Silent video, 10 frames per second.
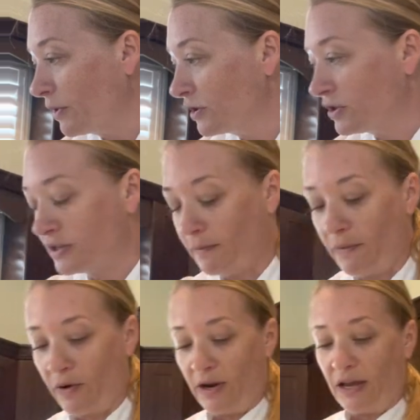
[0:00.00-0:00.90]
purchase
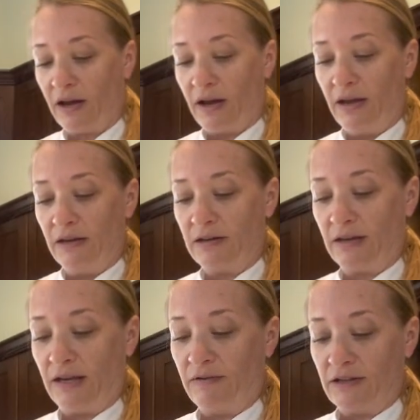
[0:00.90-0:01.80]
them already cut
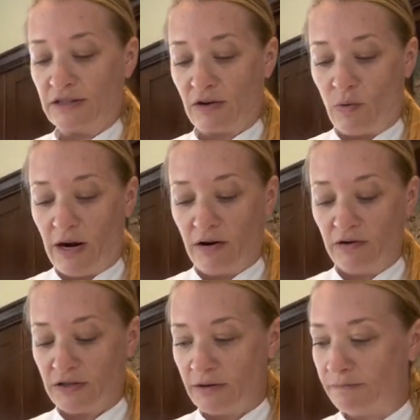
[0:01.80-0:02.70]
into even
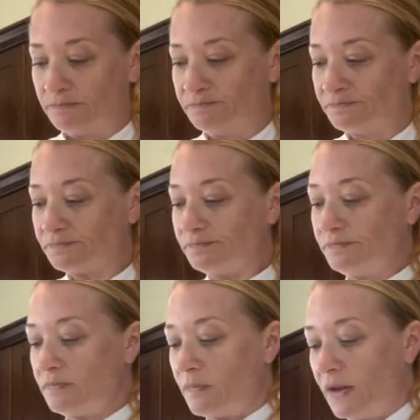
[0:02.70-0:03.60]
squares.
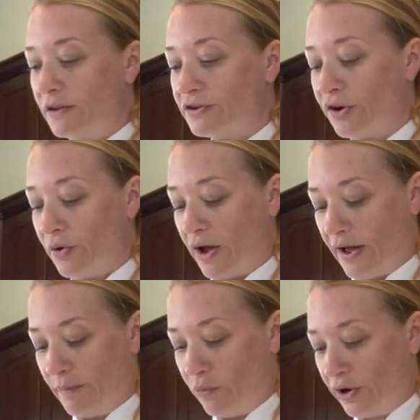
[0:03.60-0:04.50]
So
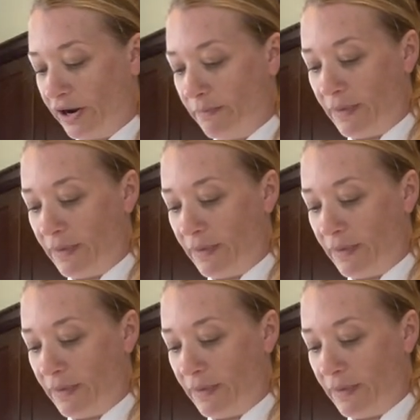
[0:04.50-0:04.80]
we're gonna